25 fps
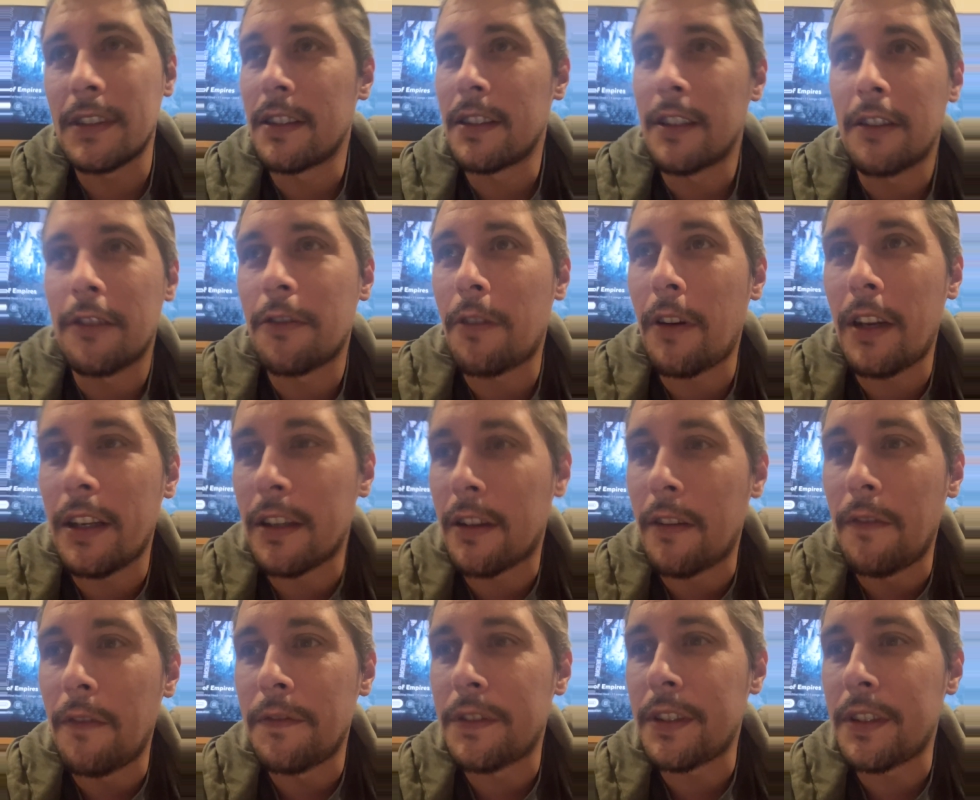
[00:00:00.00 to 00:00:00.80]
create a
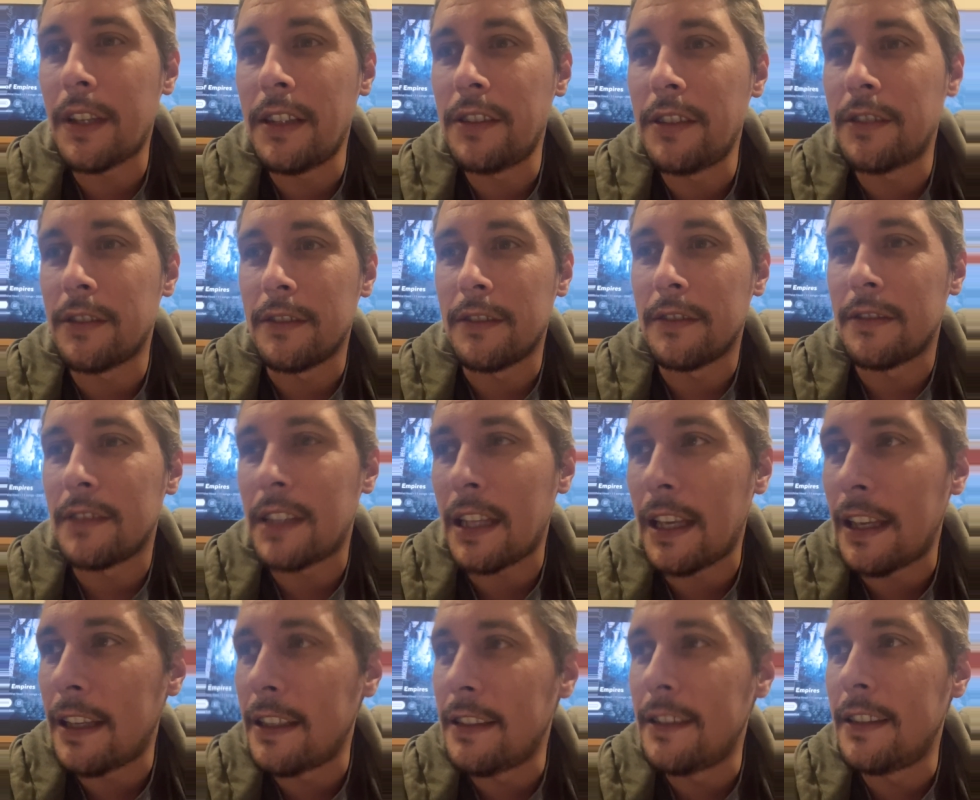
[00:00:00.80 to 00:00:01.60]
conversation
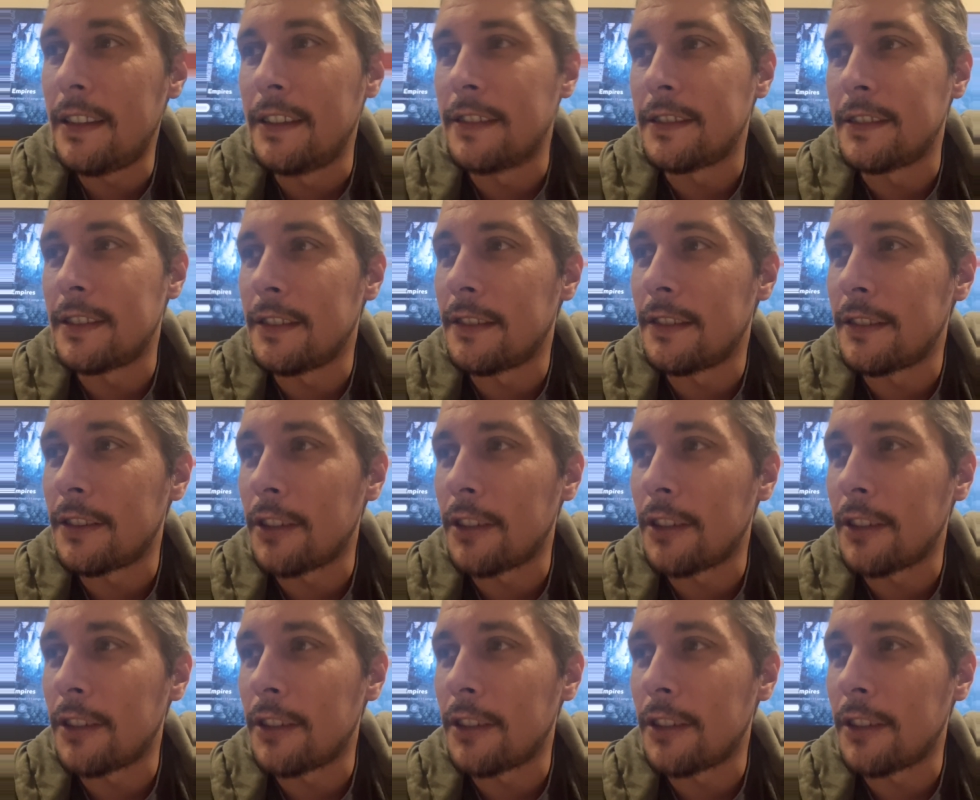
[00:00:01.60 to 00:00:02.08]
that isn't